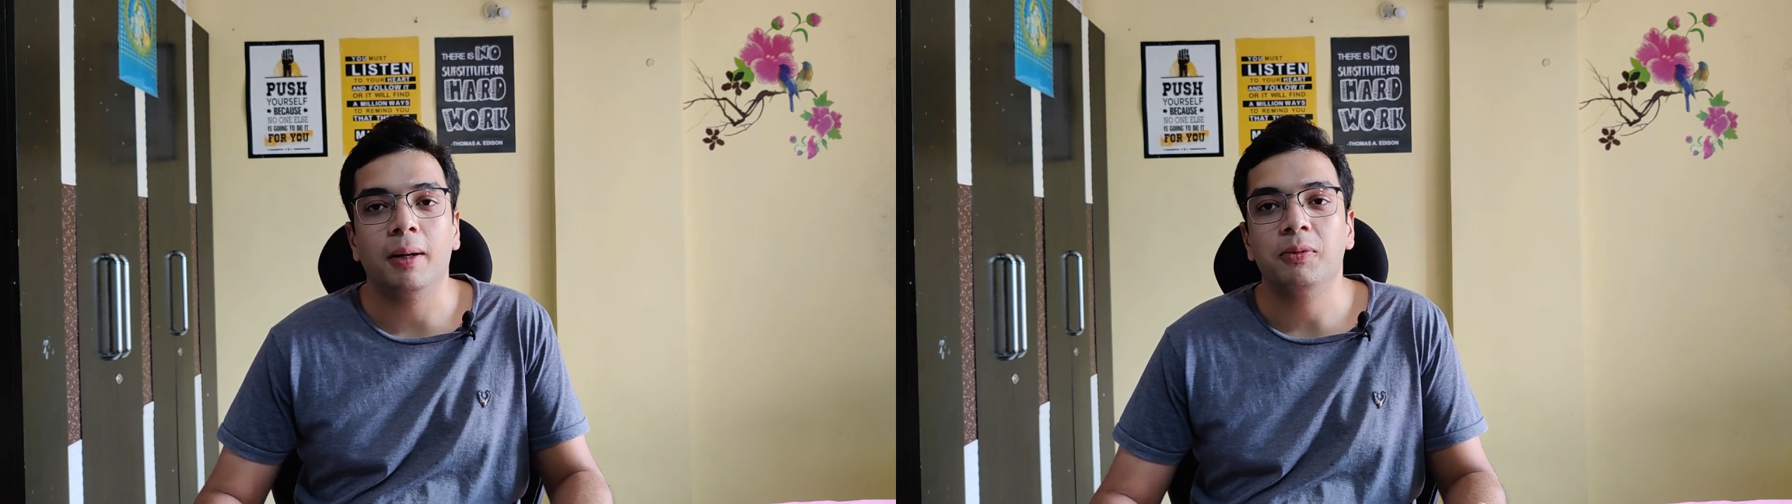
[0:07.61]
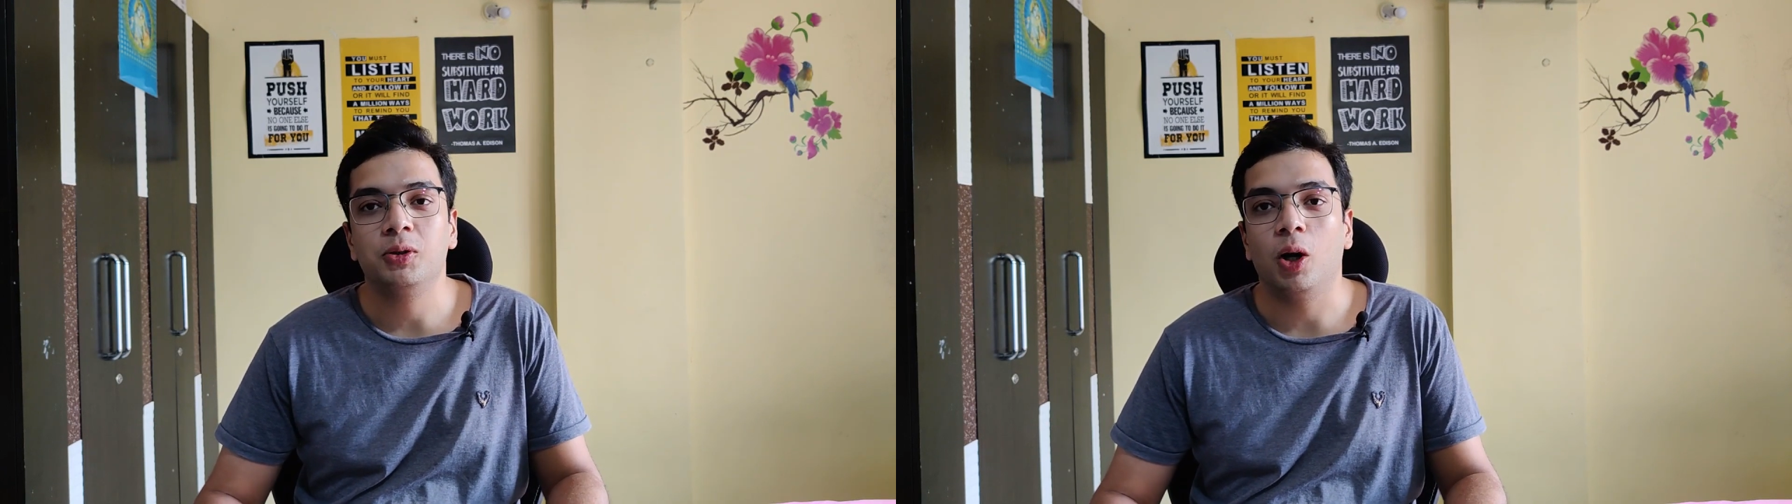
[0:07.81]

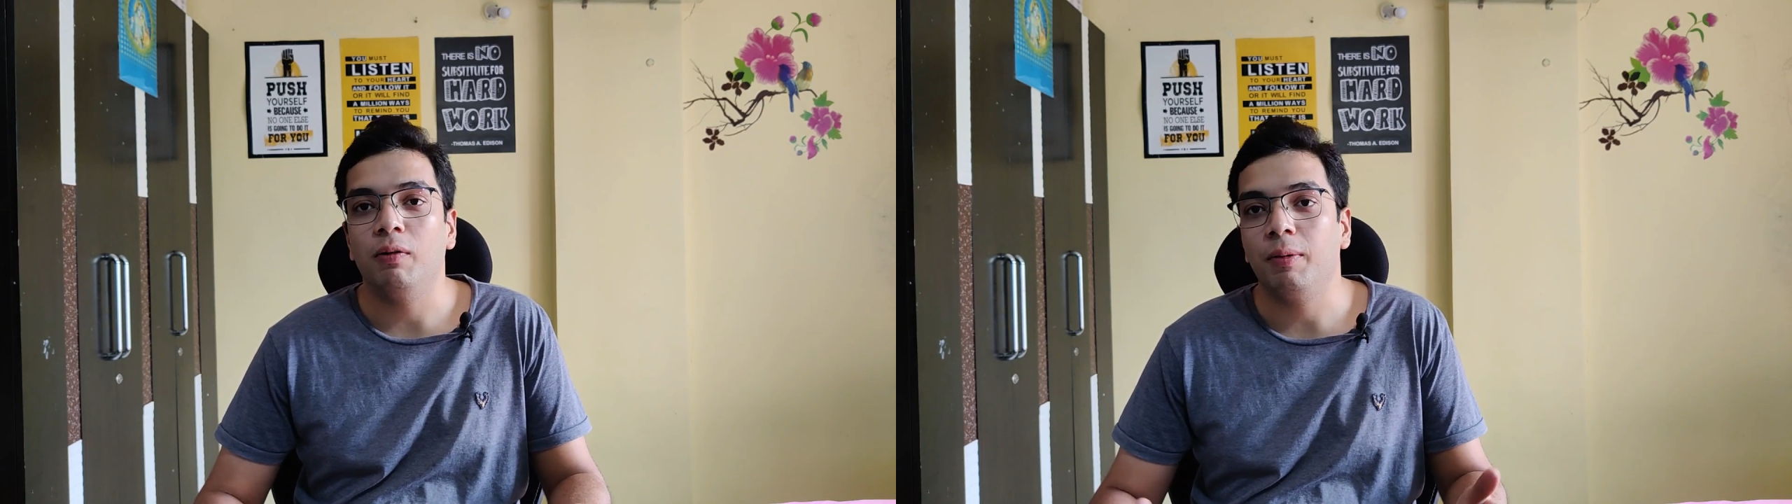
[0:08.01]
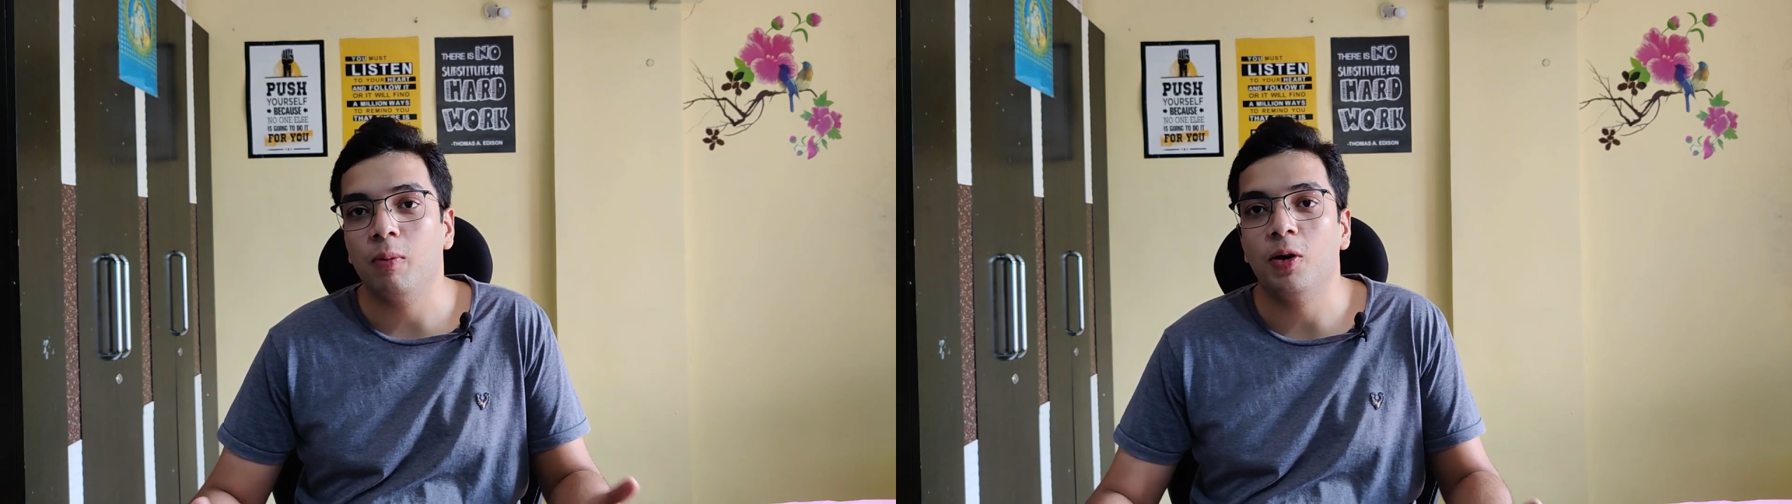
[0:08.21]
up
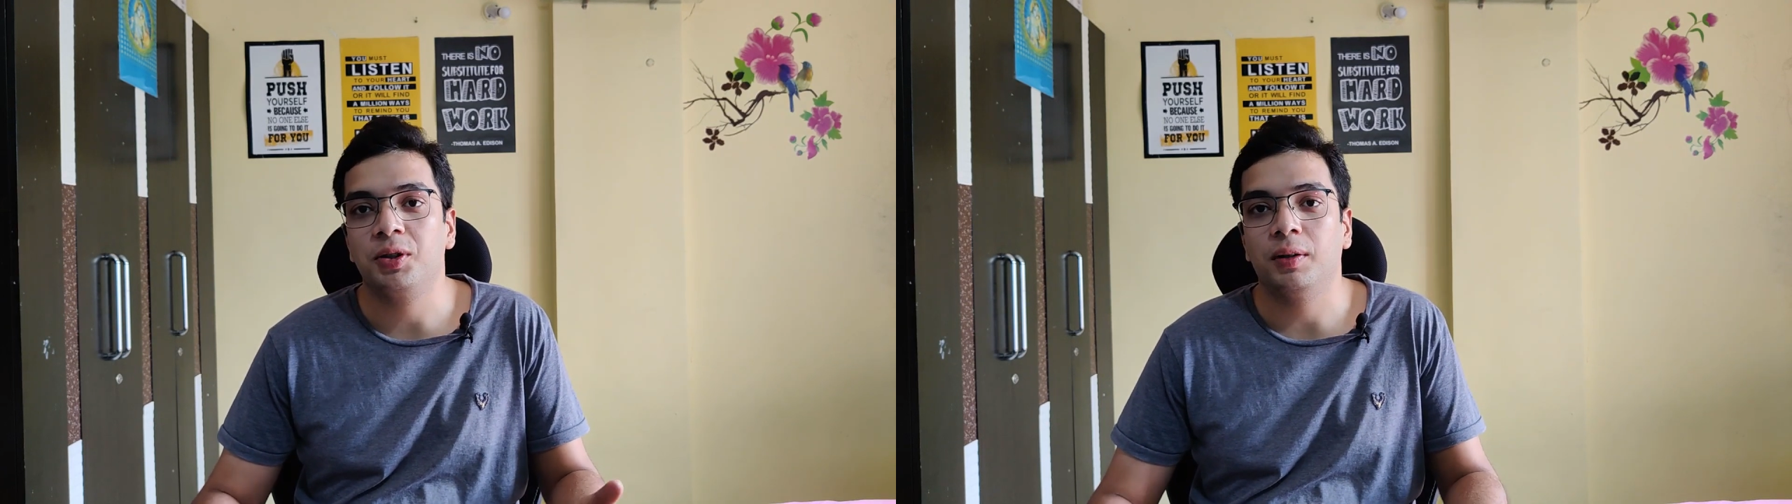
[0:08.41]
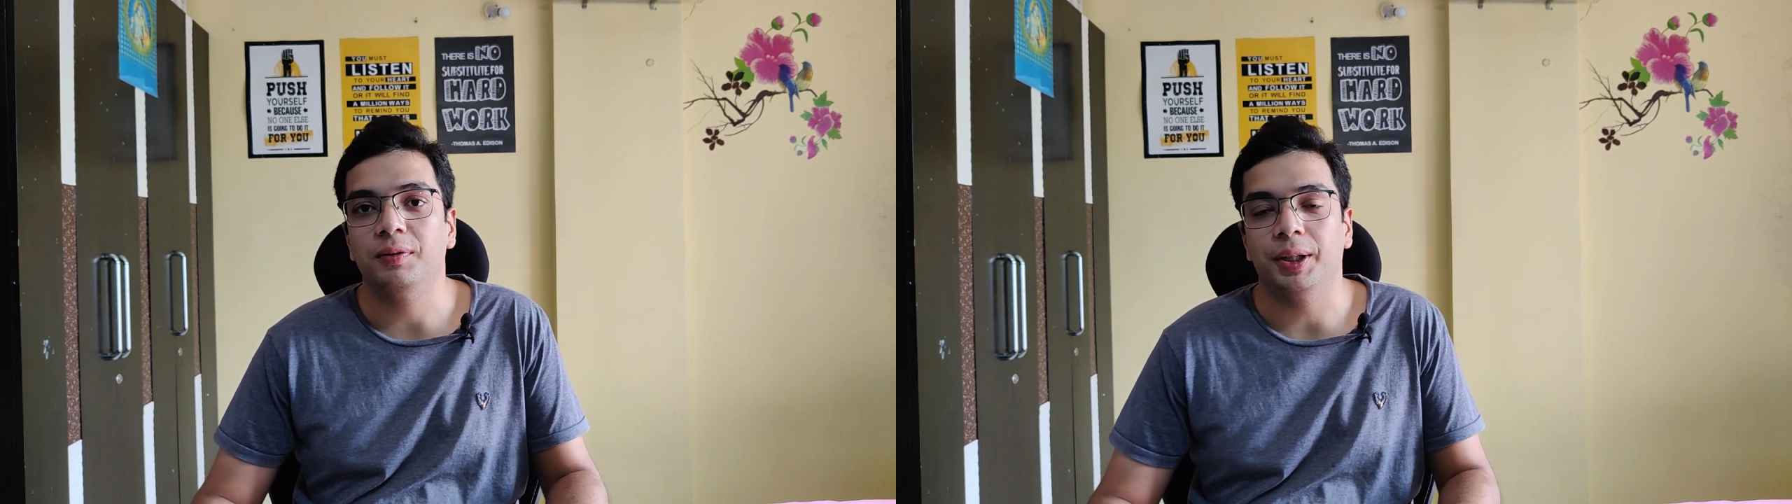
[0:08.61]
solving
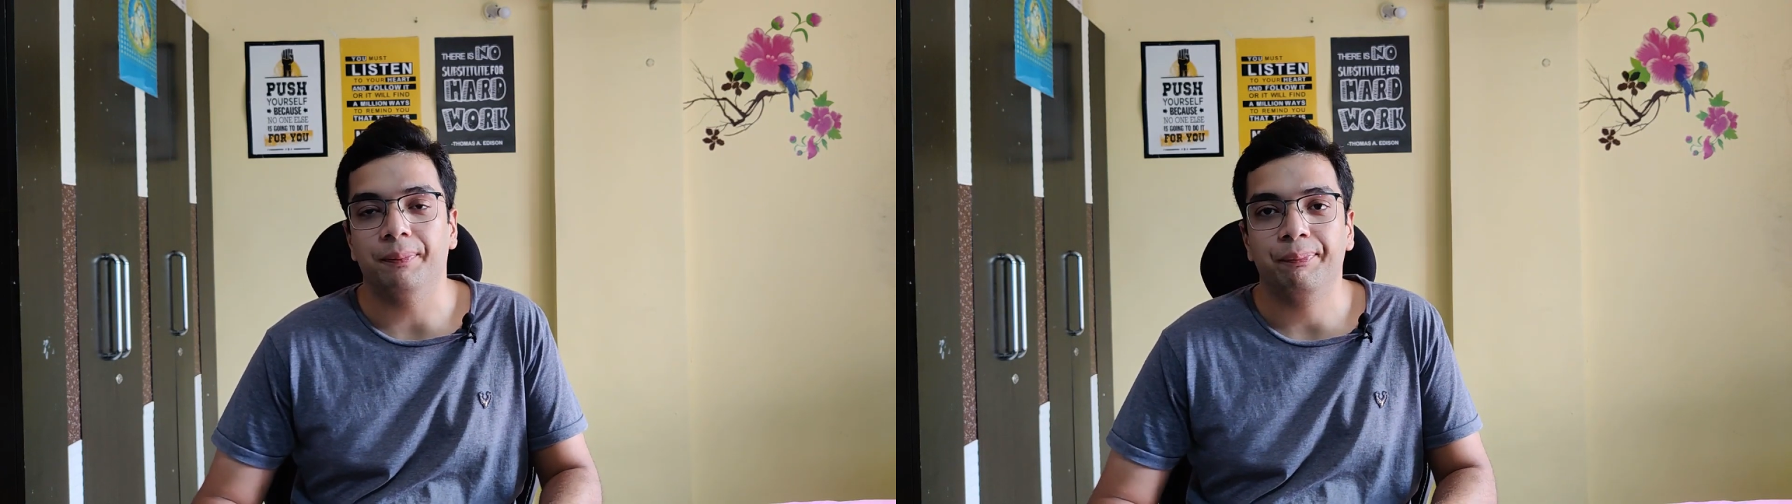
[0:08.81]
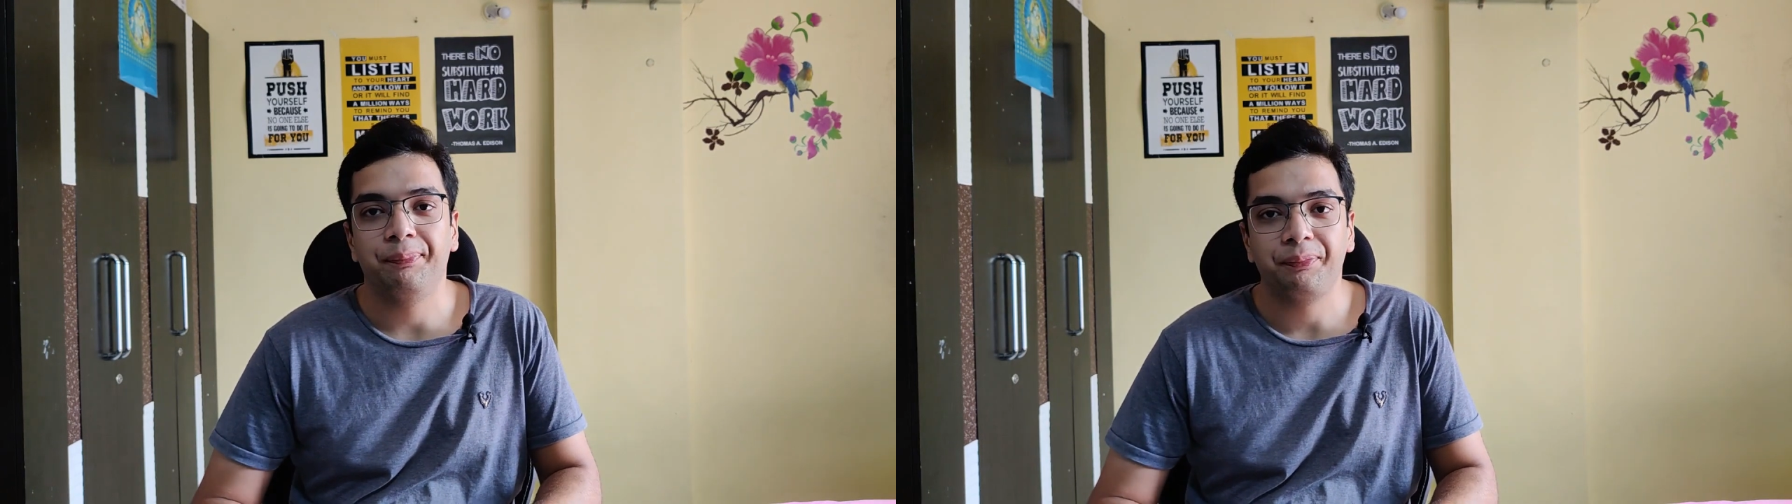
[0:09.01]
most of them.